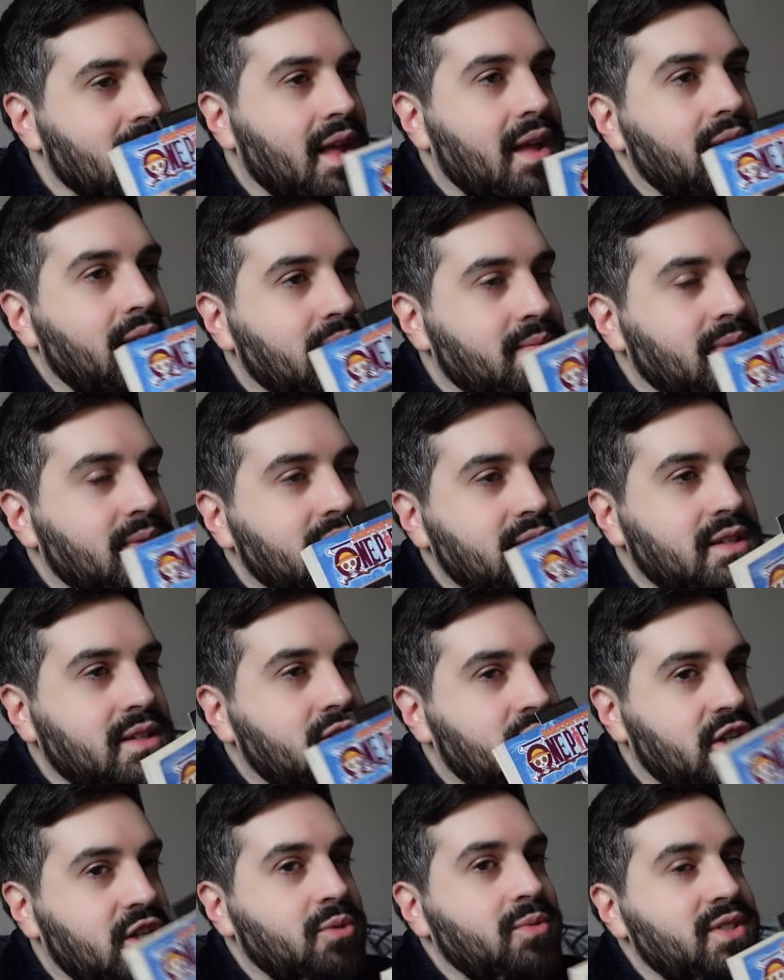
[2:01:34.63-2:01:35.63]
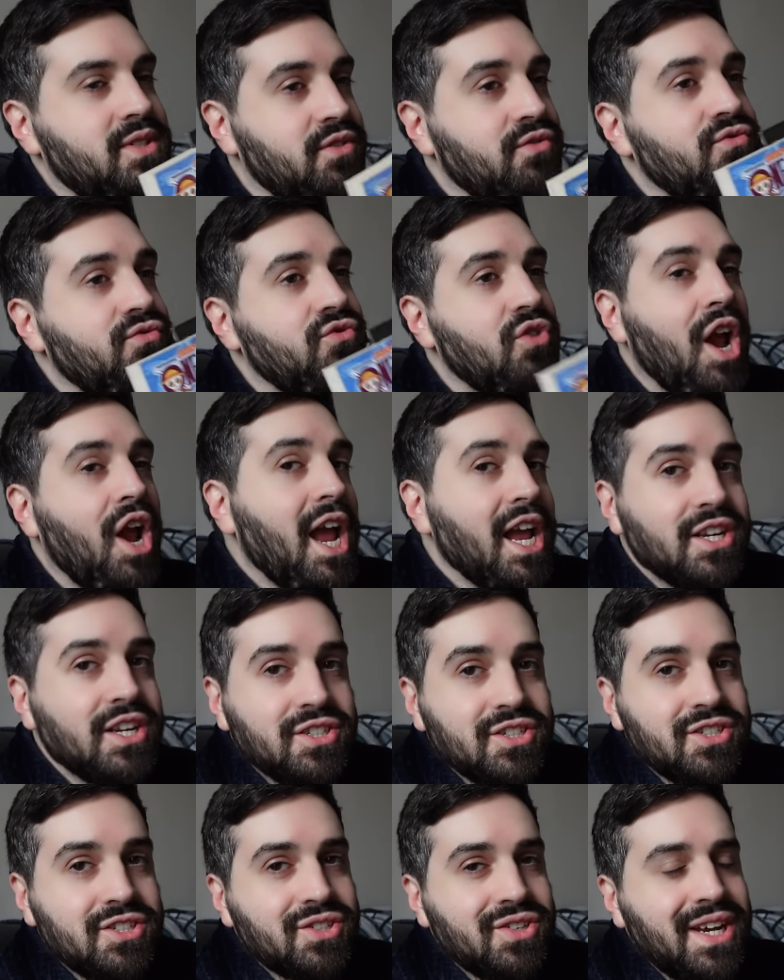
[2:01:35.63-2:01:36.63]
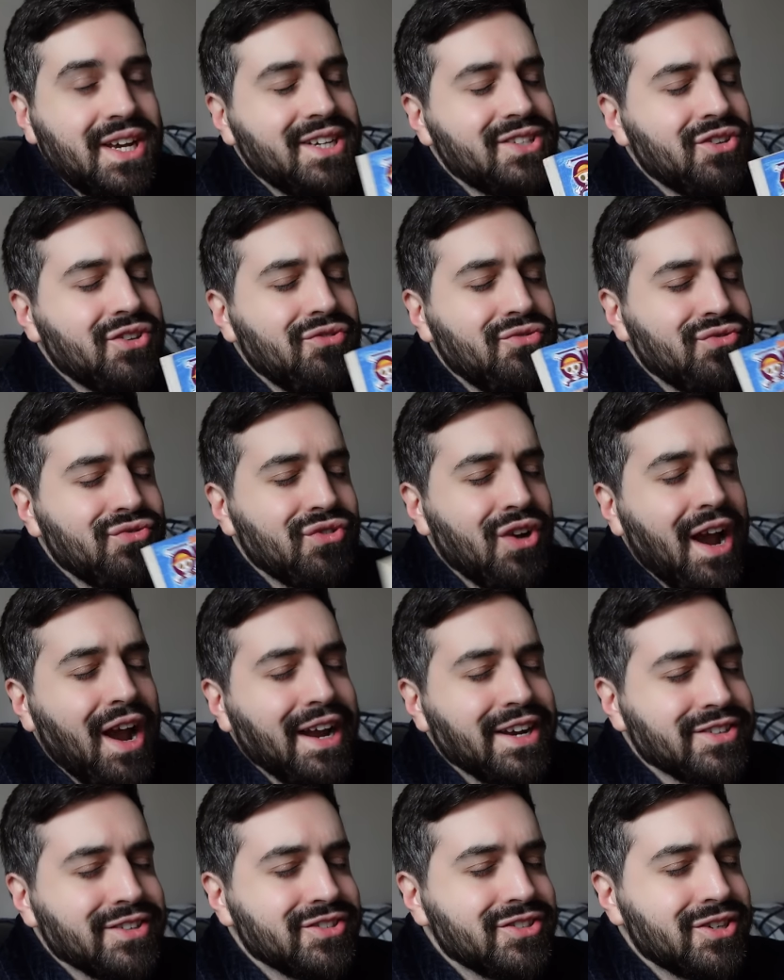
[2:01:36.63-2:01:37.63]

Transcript: And Mr. Two is a friend. He's a friend.